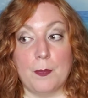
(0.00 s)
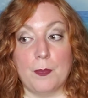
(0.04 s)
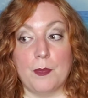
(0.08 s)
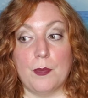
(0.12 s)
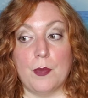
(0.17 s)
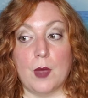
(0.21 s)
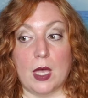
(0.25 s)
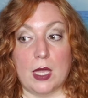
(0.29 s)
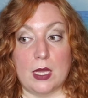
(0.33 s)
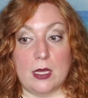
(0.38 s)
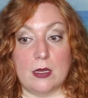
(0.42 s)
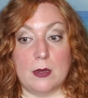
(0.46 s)

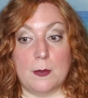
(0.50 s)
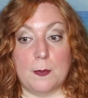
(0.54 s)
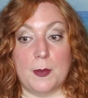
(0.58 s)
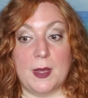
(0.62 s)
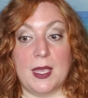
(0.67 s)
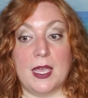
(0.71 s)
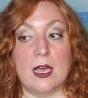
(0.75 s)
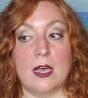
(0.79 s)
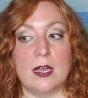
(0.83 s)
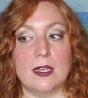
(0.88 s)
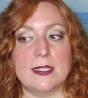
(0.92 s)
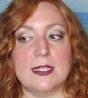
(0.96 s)
But
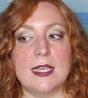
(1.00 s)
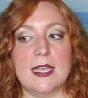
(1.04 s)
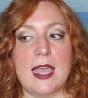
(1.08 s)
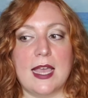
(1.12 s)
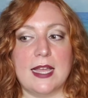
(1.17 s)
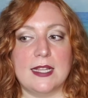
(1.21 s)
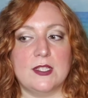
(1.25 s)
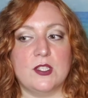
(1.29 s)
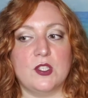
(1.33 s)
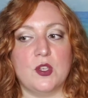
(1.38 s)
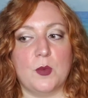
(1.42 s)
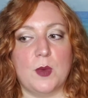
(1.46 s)
because I
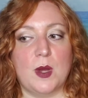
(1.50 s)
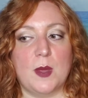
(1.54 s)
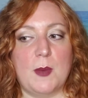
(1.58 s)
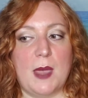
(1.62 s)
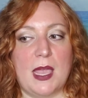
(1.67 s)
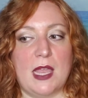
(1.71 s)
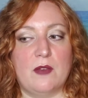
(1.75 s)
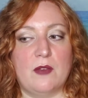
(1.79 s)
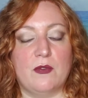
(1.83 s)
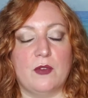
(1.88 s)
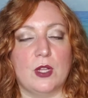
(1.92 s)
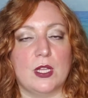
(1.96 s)
had so many
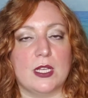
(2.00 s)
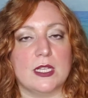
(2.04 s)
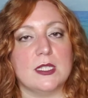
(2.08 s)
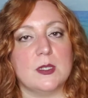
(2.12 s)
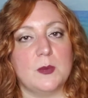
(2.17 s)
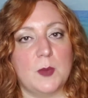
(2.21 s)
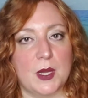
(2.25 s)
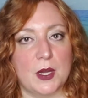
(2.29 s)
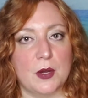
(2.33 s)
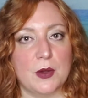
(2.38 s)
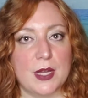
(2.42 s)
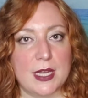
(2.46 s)
painful
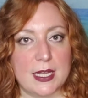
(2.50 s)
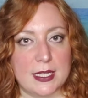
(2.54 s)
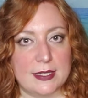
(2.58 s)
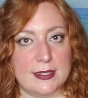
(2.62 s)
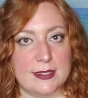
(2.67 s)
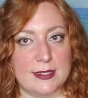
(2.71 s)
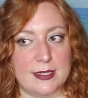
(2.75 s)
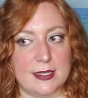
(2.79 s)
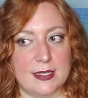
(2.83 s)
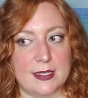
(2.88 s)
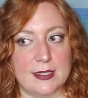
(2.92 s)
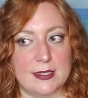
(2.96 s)

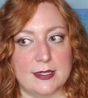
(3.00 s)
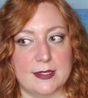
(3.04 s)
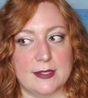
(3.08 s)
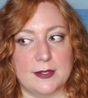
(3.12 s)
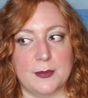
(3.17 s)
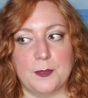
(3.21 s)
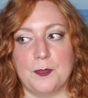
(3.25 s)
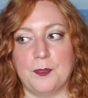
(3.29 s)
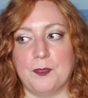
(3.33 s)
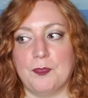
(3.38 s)
experiences,